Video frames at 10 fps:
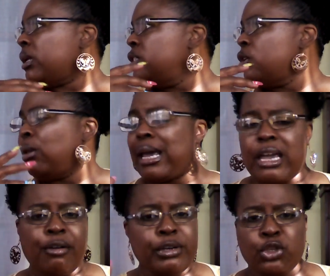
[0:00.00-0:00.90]
So
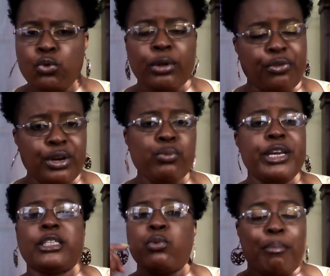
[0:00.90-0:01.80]
like every 2 or 3
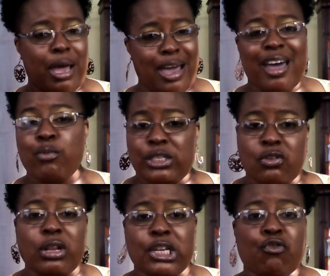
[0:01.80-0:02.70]
weeks, when my hair would
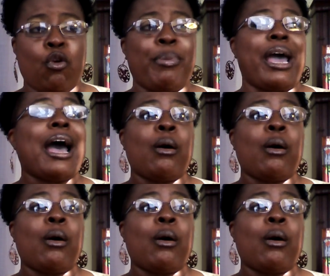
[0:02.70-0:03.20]
start to grow back,